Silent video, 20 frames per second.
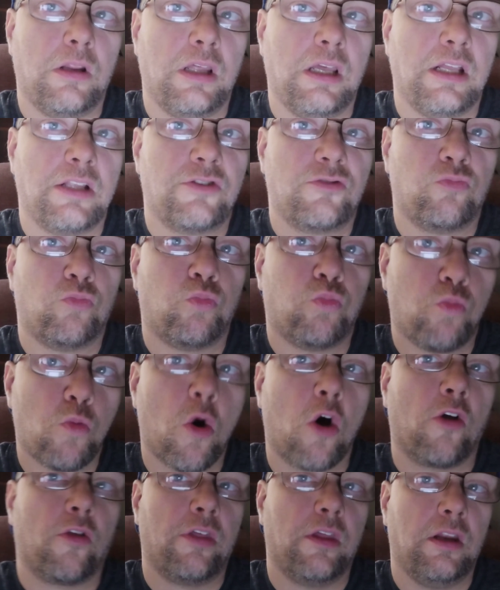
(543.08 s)
it's
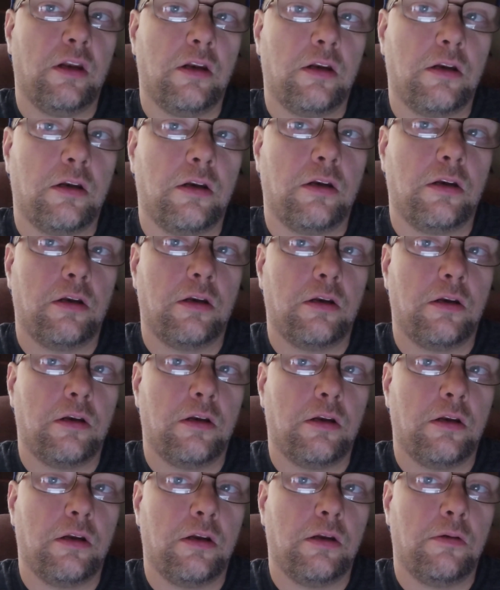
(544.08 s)
worth it.
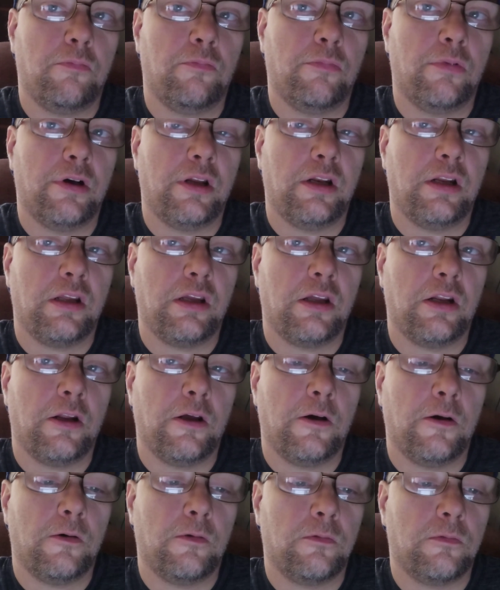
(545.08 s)
But
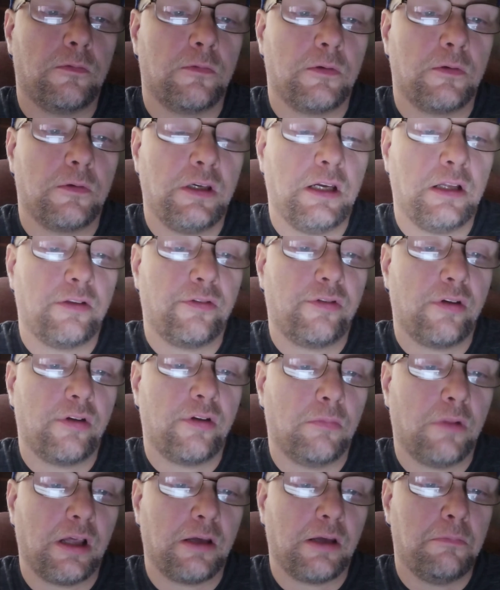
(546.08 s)
getting
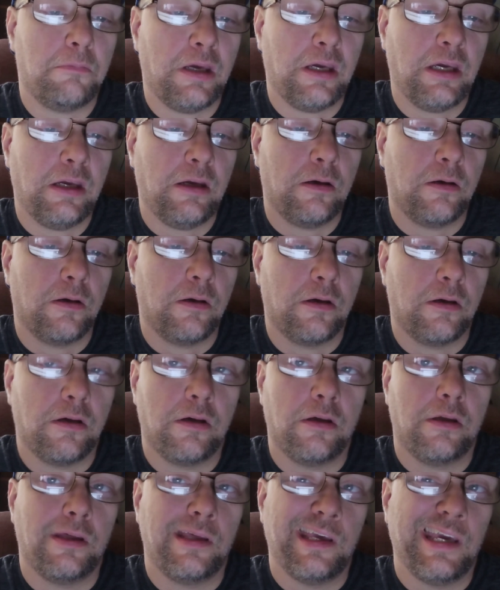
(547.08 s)
something like me,
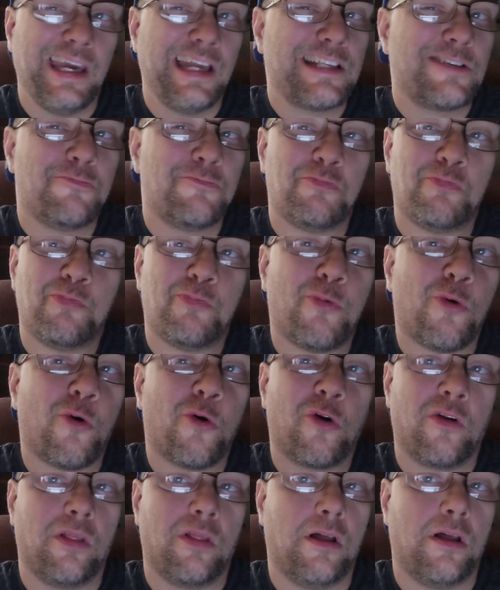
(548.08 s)
it's
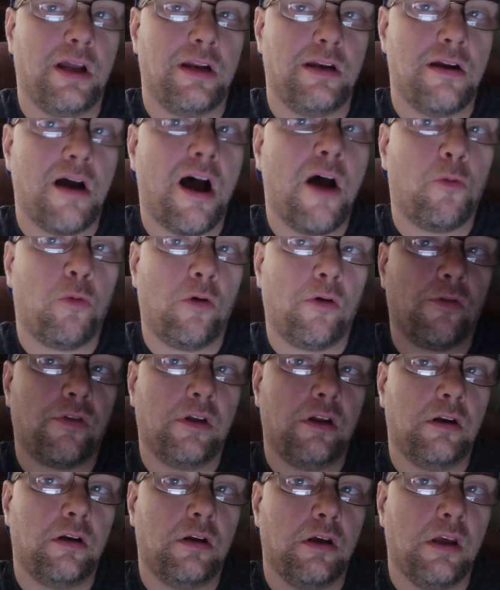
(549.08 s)
borderline not worth
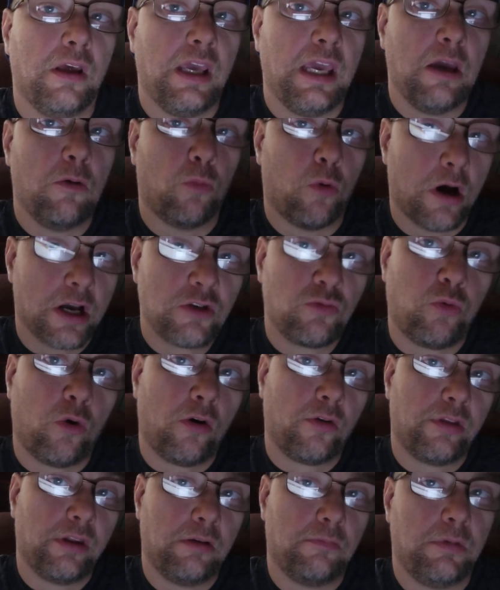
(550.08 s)
it. It was
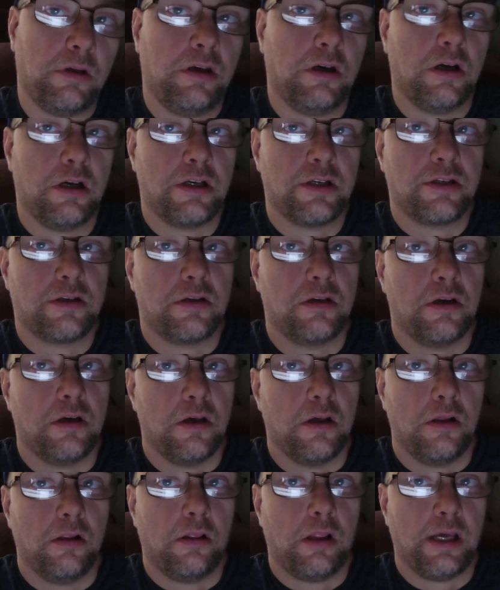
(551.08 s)
worth it because,
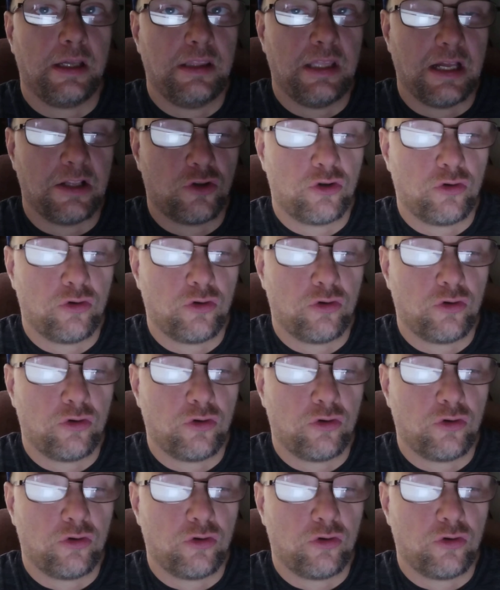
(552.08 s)
like, that